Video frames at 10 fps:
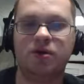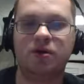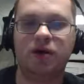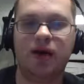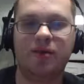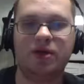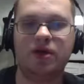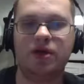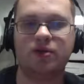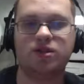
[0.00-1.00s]
I'm Ricky
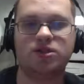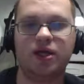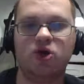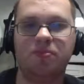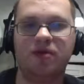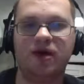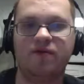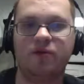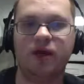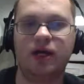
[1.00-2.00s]
Keeler saying hope you have a
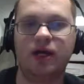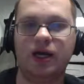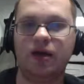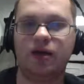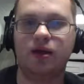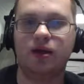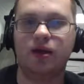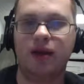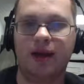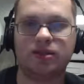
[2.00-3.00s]
great night.
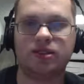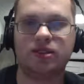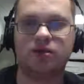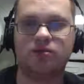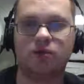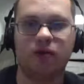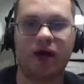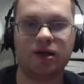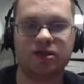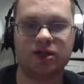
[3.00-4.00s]
And
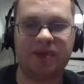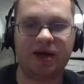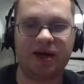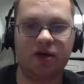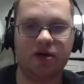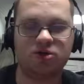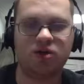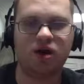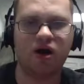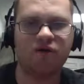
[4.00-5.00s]
Ron will see you back here
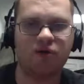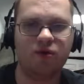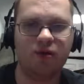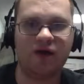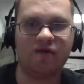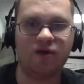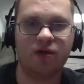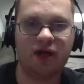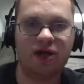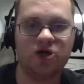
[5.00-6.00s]
tomorrow afternoon after
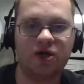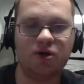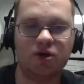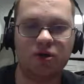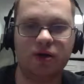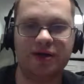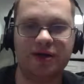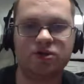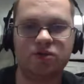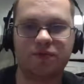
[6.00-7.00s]
AJ Cole
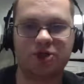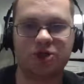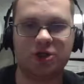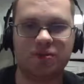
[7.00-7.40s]
against Rich Hill.